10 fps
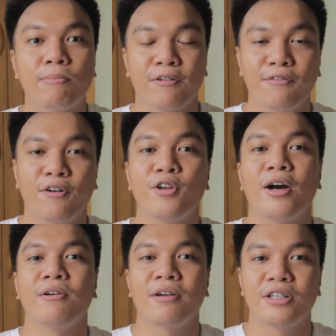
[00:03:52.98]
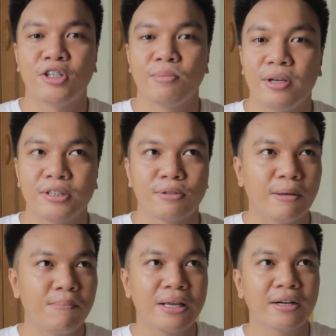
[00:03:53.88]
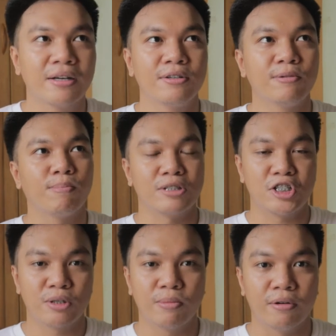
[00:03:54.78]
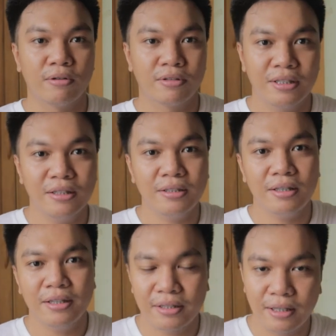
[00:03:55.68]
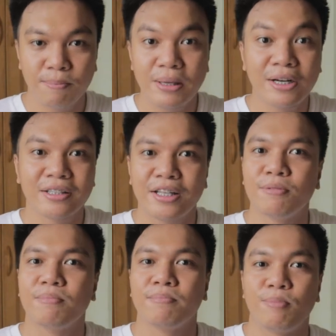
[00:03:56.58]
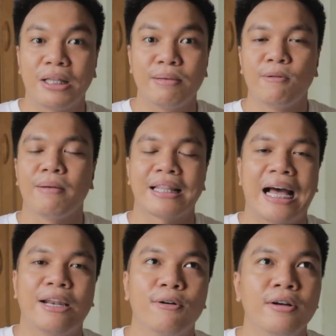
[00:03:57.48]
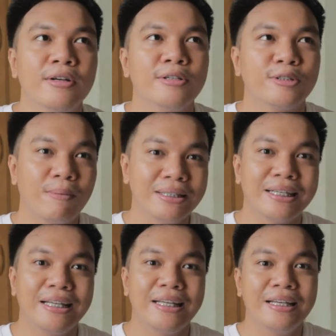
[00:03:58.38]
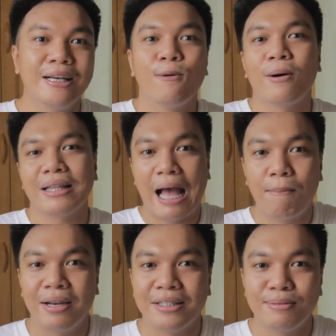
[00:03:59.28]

portfolio allocation mo. So the bigger yung position mo, the bigger din yung pwede mong matalo. So basically, what happened